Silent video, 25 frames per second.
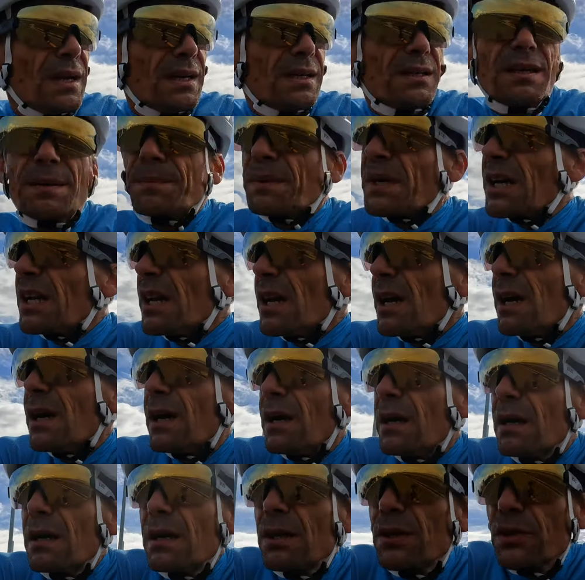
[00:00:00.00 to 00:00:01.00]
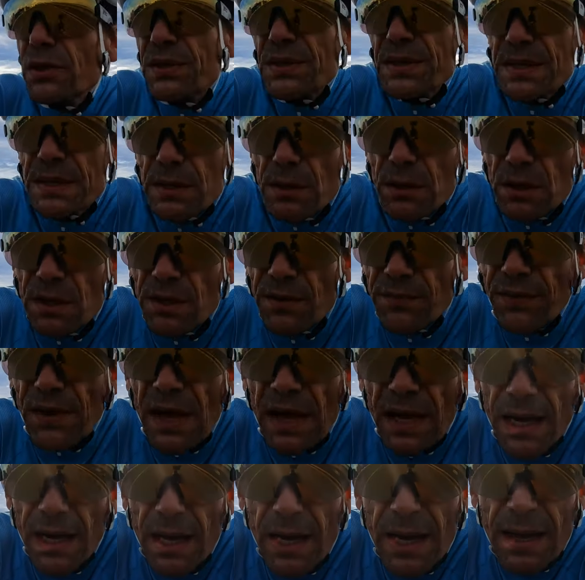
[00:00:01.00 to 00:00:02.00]
I'm gonna sort of
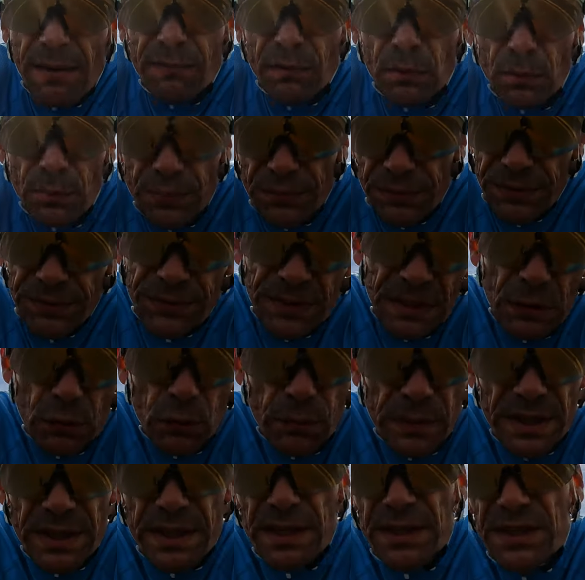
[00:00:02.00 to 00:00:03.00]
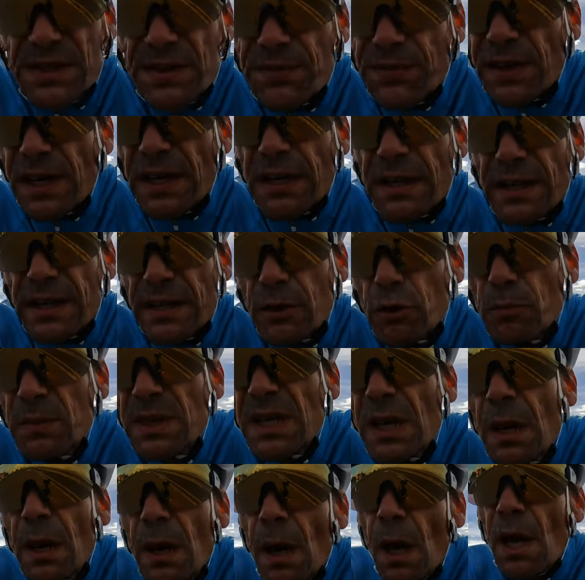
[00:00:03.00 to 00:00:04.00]
have a fiddle with this front of the helmet.
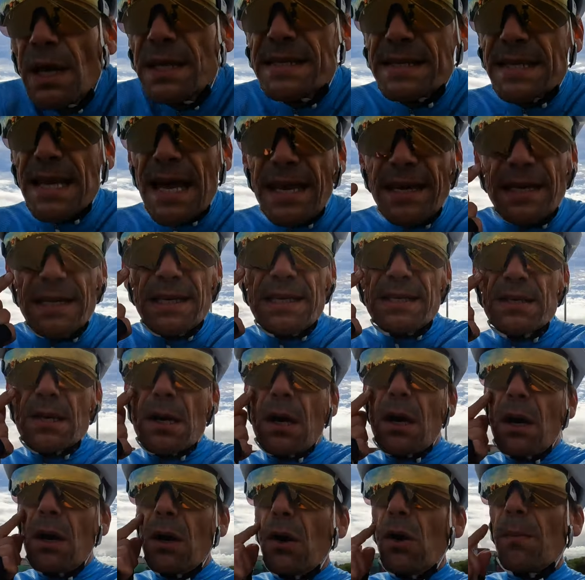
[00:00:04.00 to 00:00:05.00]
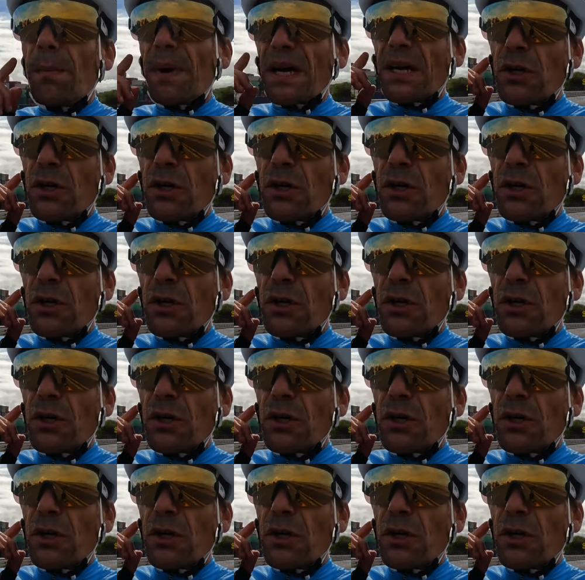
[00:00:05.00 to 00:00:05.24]
Sunnies, oh my